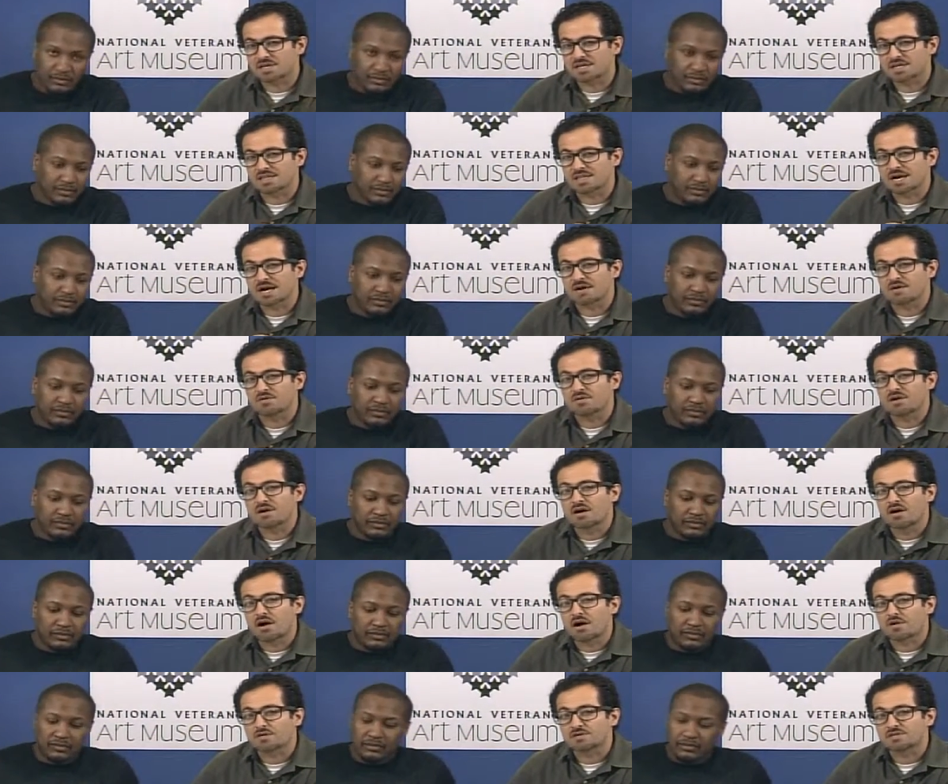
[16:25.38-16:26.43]
Speaker 1: allow
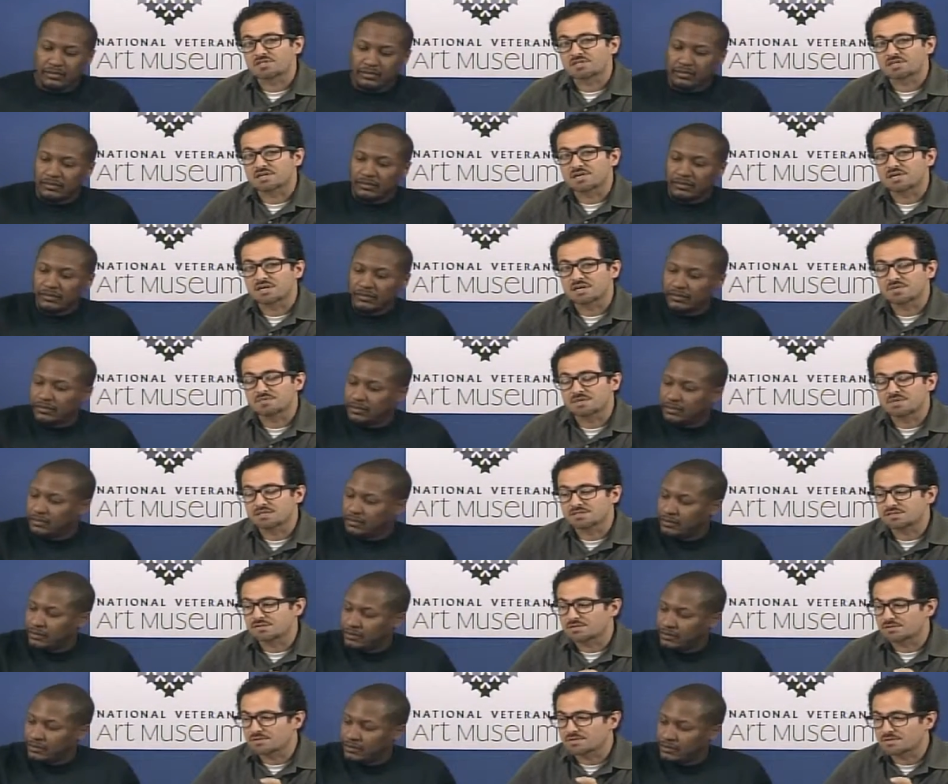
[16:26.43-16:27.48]
artists to come into
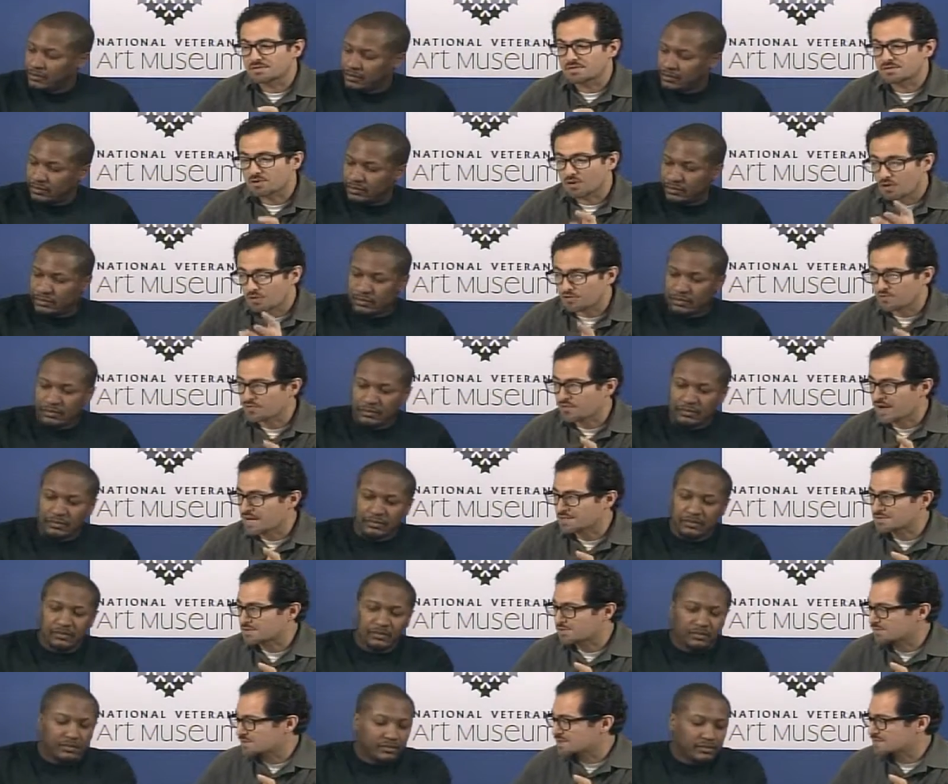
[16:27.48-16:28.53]
the, the Kohler
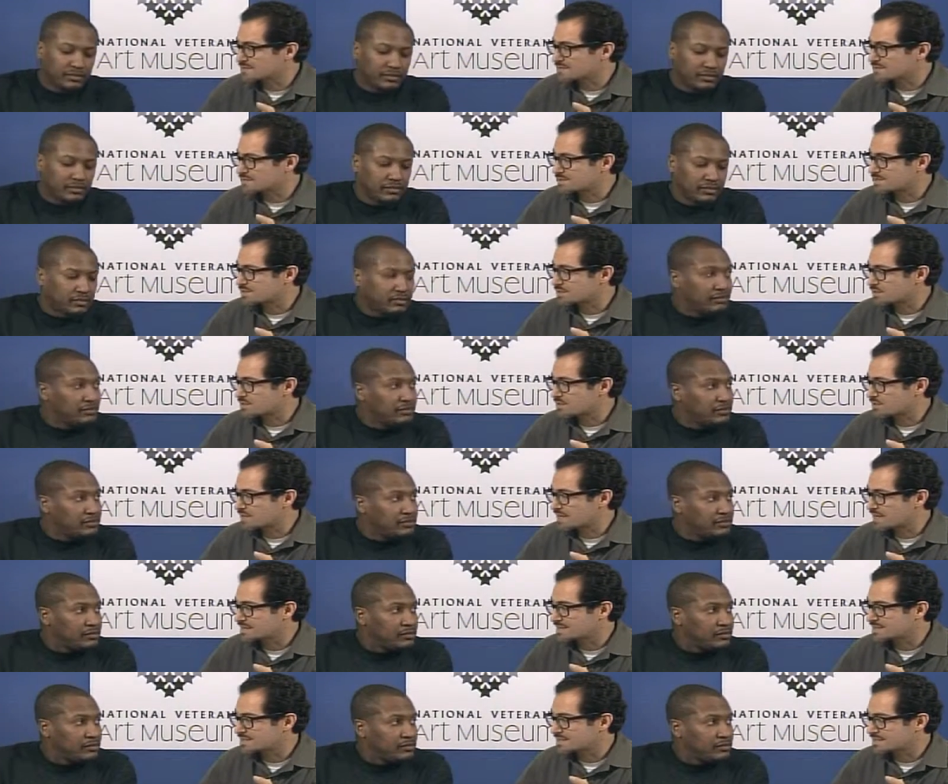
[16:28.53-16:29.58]
Factory, which which
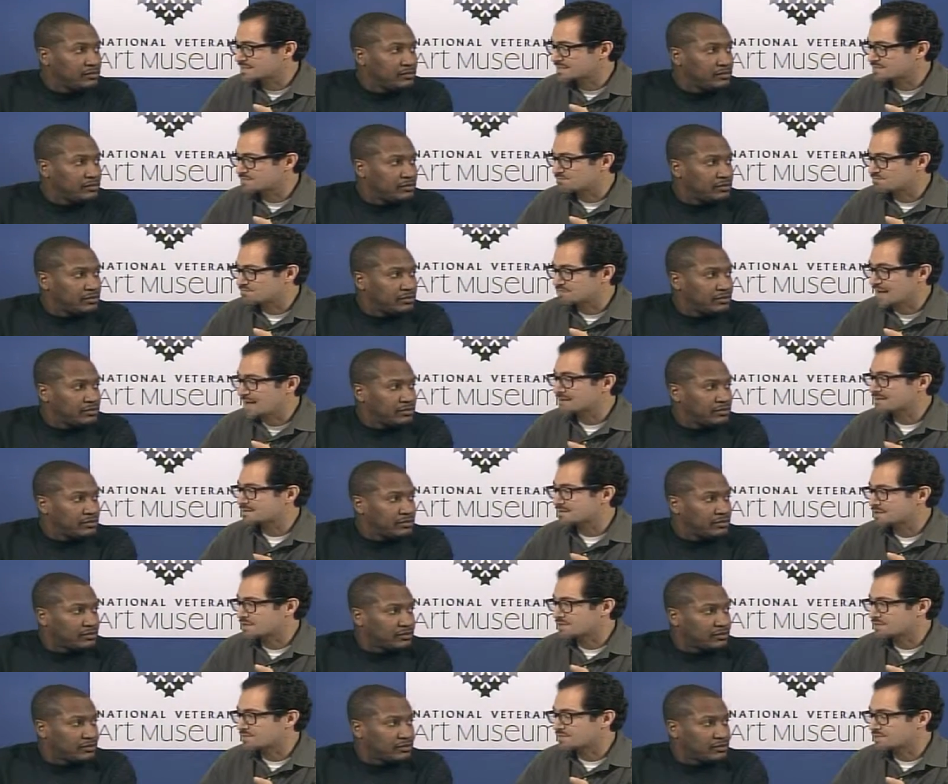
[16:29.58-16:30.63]
creates these
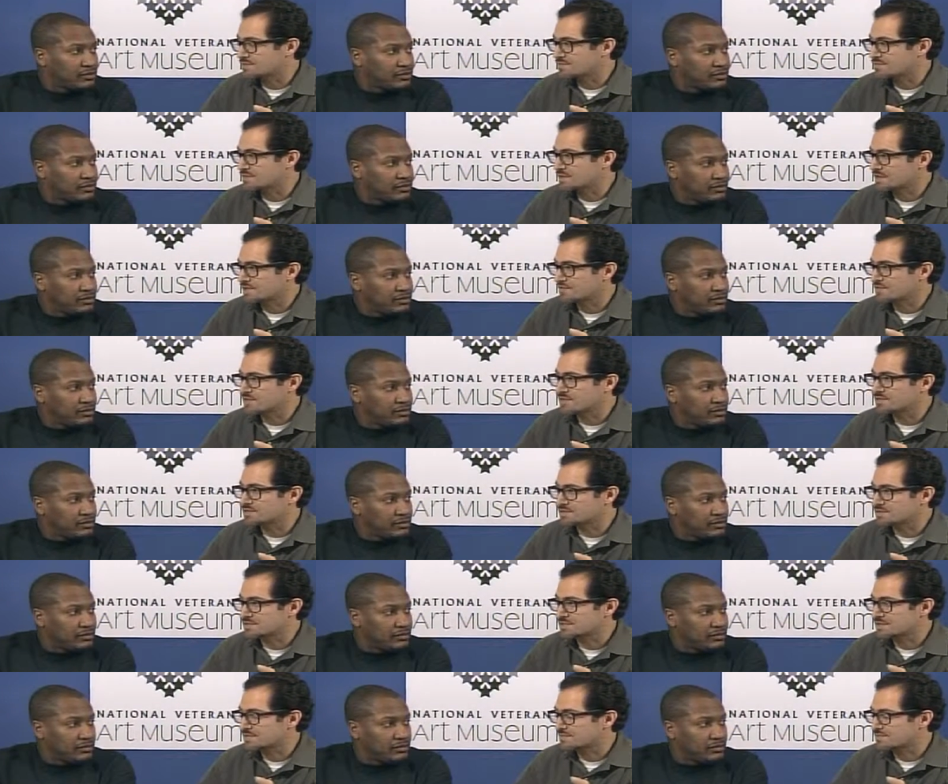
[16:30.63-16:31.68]
bathtubs and, and fixtures
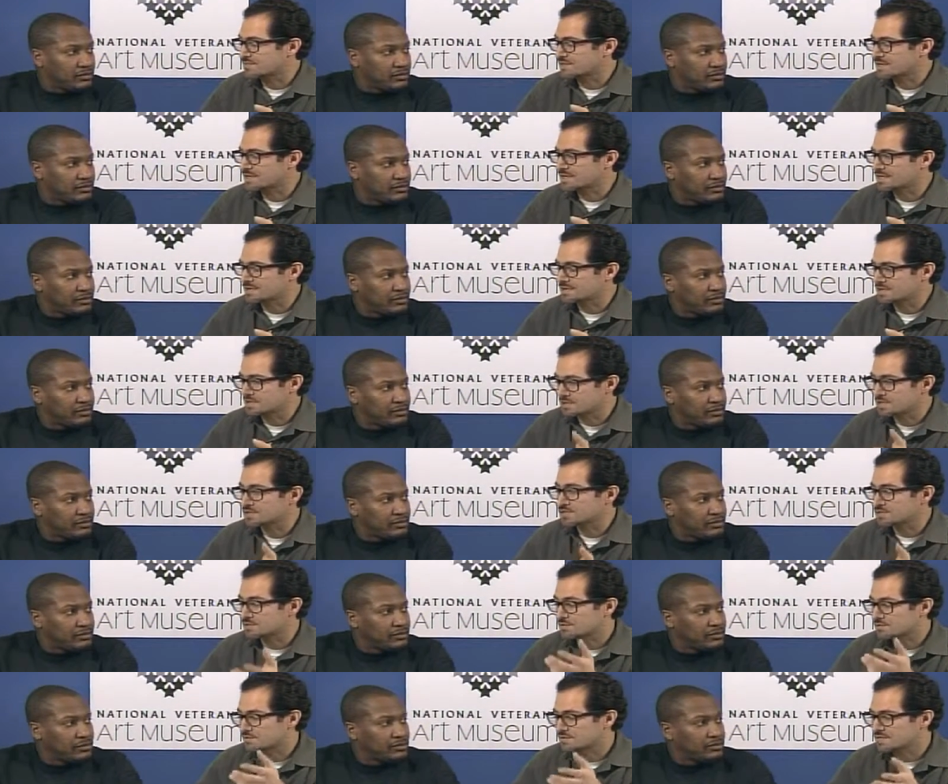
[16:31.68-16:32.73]
of uh,
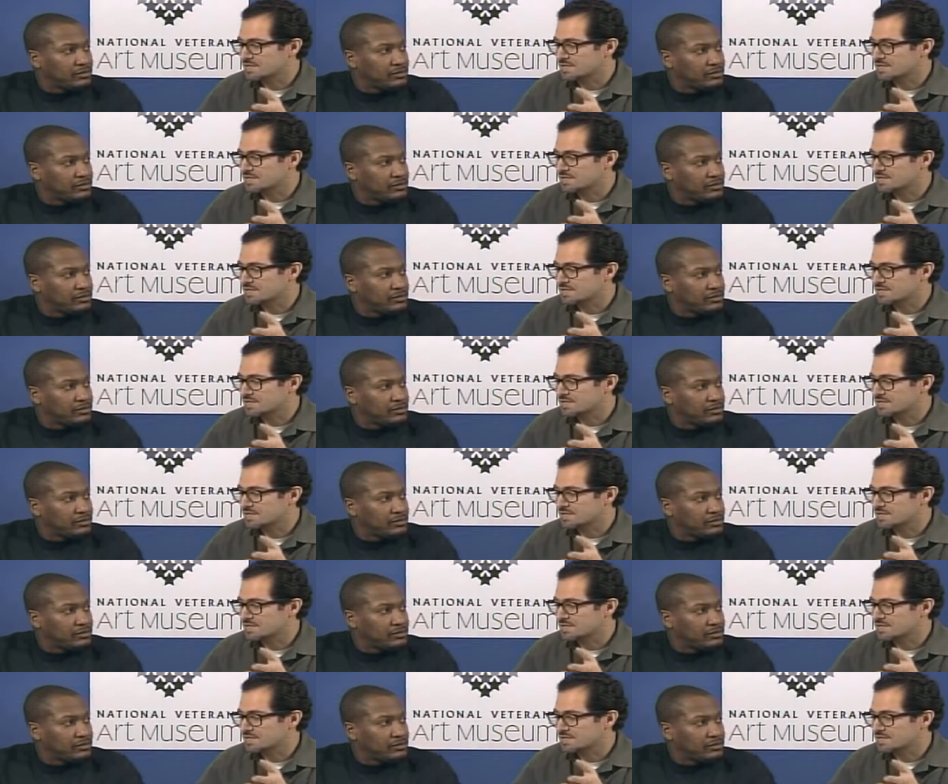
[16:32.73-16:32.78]
industrial